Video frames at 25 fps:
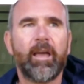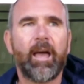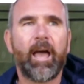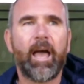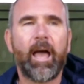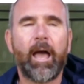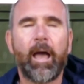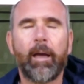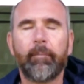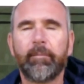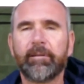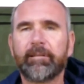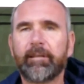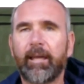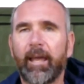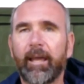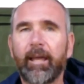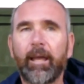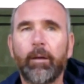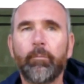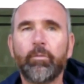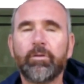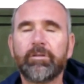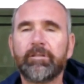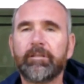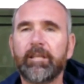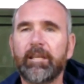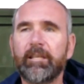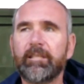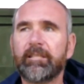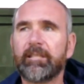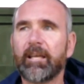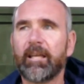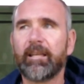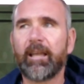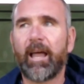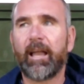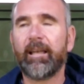His kicking was
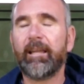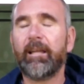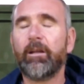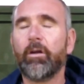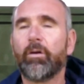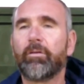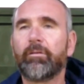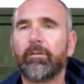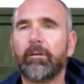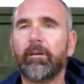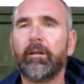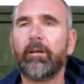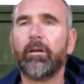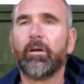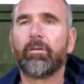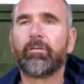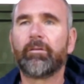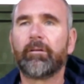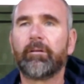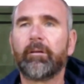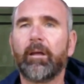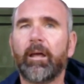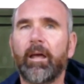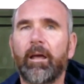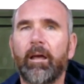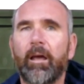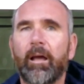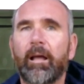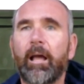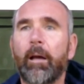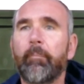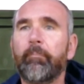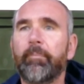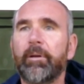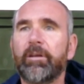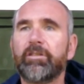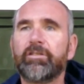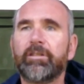decent, and he looked
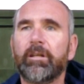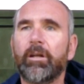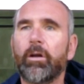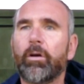accomplished.